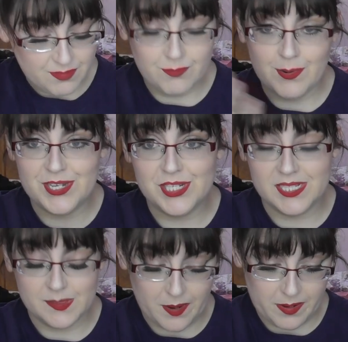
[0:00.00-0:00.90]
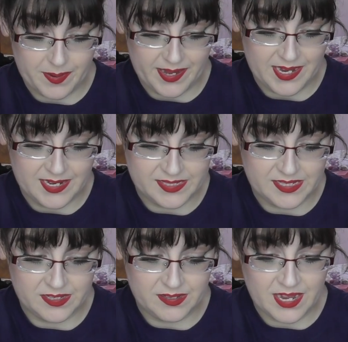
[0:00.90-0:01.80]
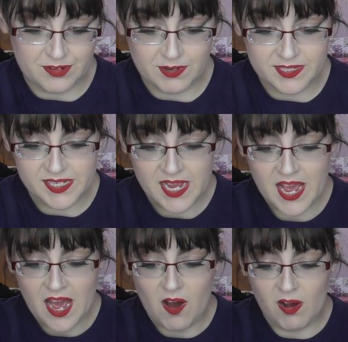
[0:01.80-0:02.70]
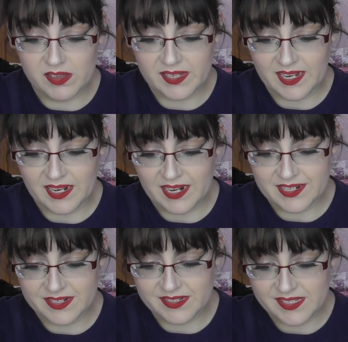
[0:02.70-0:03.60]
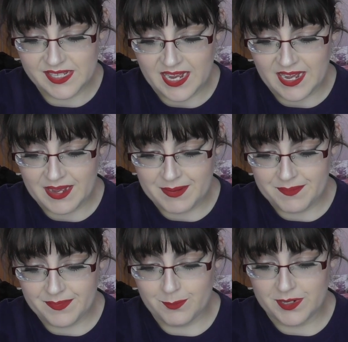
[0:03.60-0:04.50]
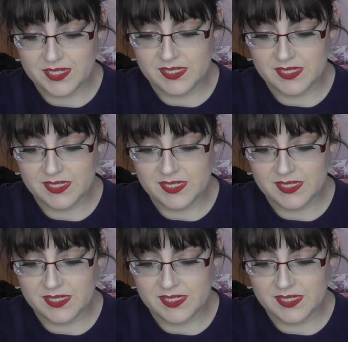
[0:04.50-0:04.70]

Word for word: which is inspired by Alyssa Edwards. All That Glitters, which is